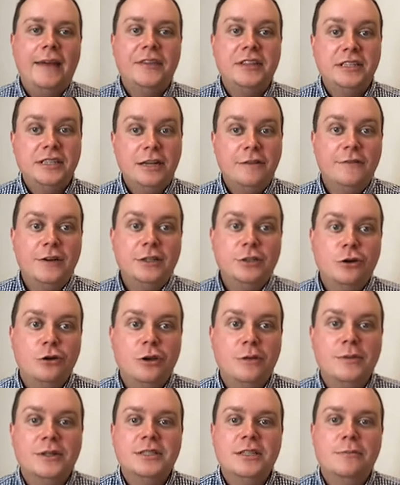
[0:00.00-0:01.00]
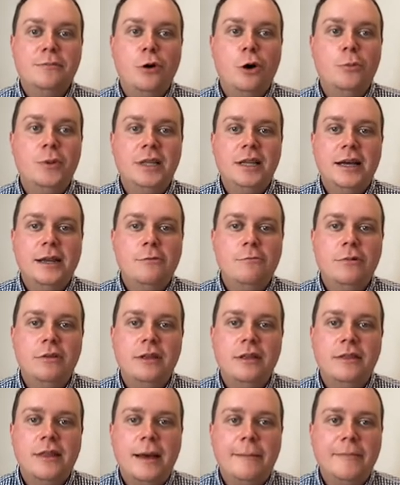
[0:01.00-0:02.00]
Settify documents are populated
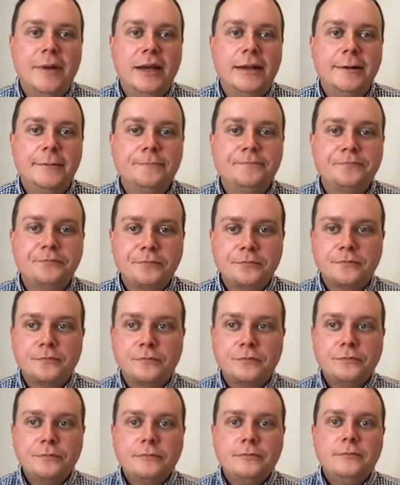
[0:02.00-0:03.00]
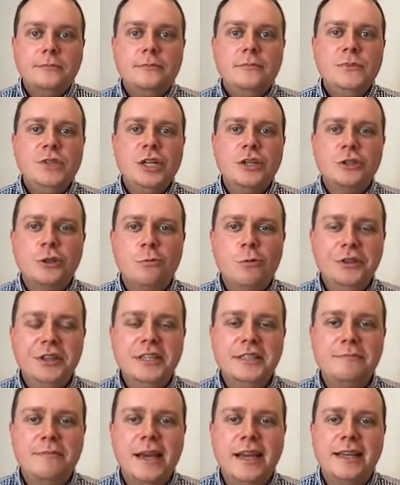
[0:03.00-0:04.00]
within that matter. So what
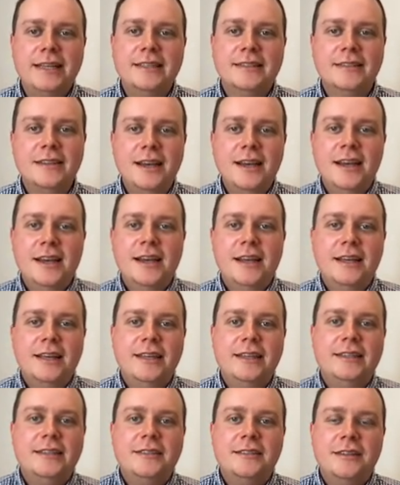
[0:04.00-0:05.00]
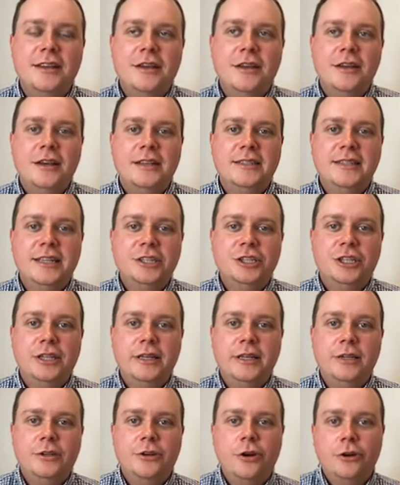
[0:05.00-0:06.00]
this means is
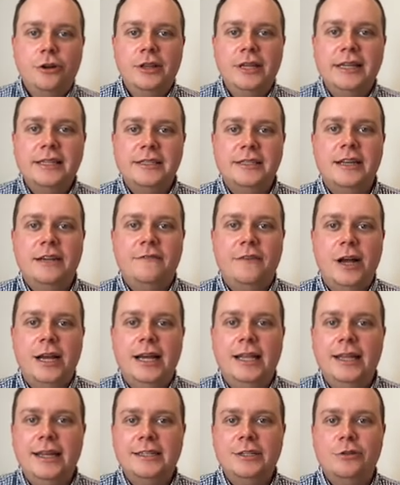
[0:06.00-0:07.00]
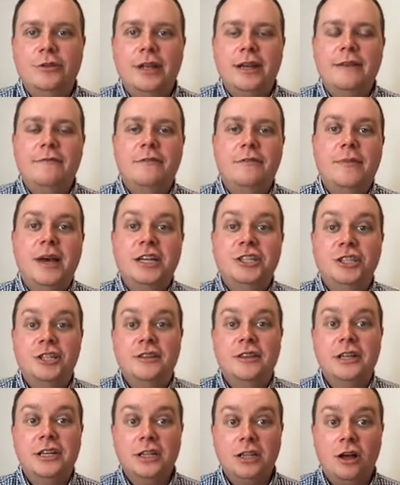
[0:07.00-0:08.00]
essentially not only is Settify collecting all that information in
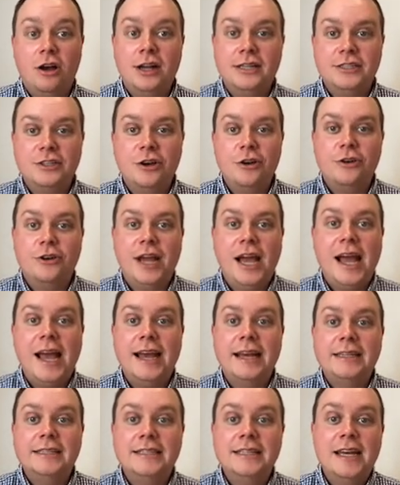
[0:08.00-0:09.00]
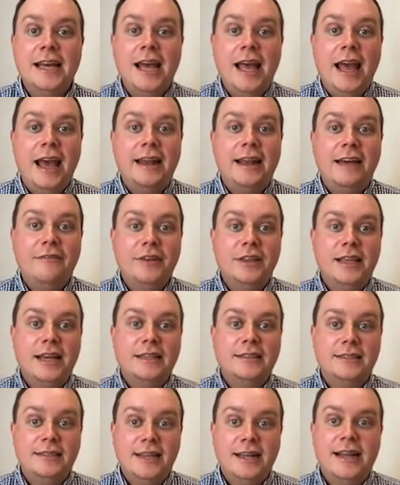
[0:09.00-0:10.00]
the client's own hand and having that
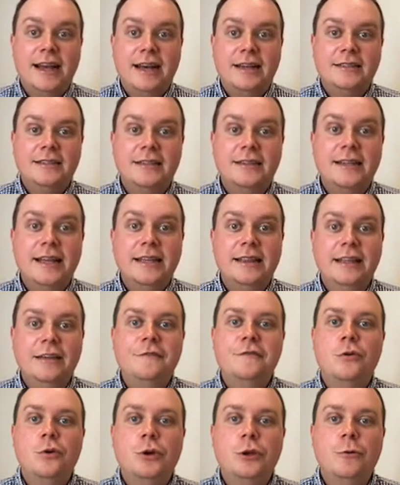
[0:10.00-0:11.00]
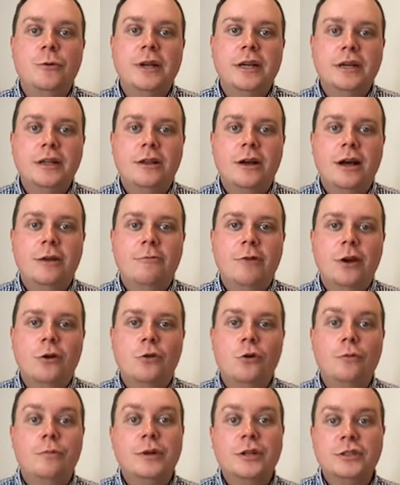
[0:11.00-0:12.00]
set out neatly for you in a client
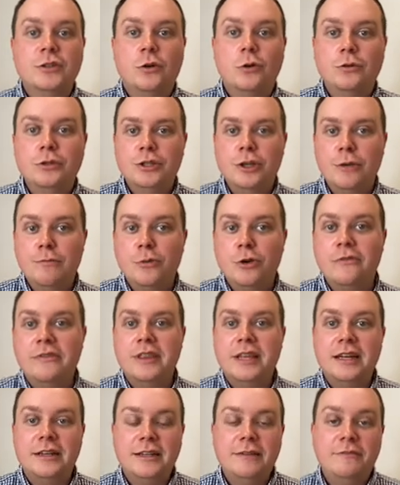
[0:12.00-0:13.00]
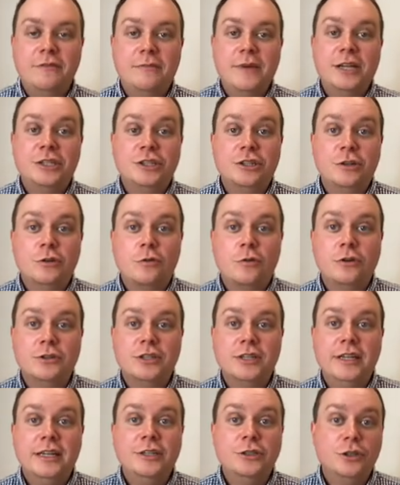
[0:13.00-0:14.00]
record, but it's also moving that information across
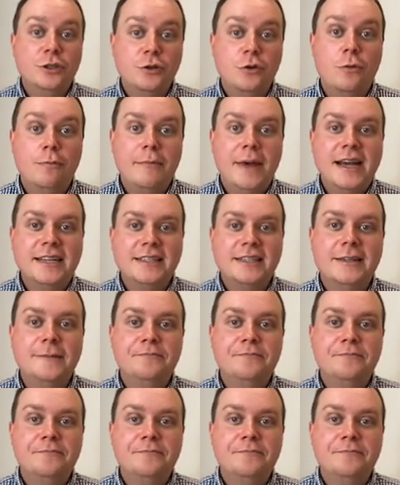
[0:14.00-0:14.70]
into your matter,